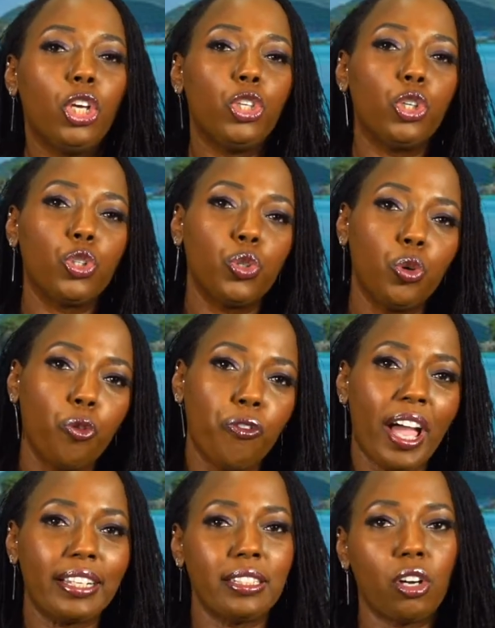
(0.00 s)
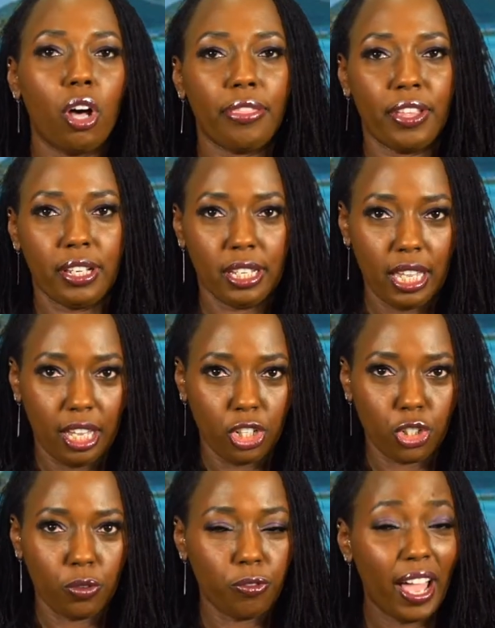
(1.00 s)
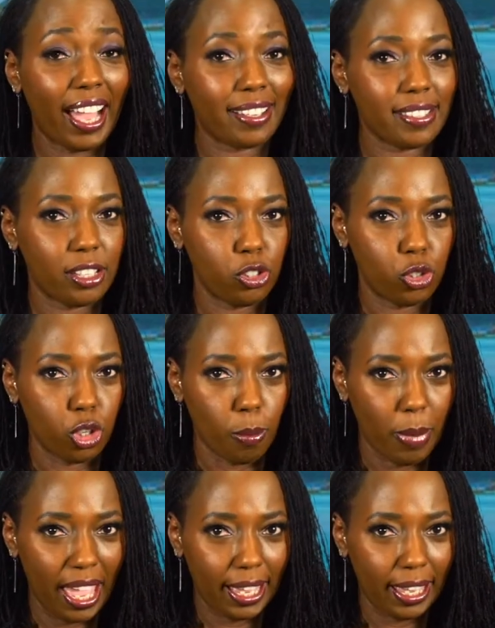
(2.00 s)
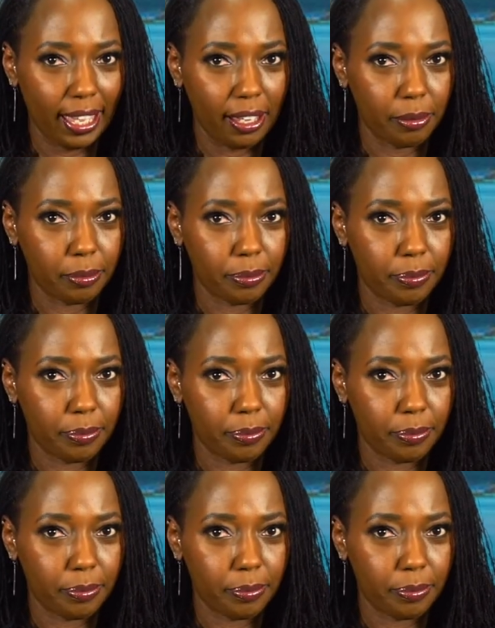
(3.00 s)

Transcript: Your two-factor authentication for access to your banking.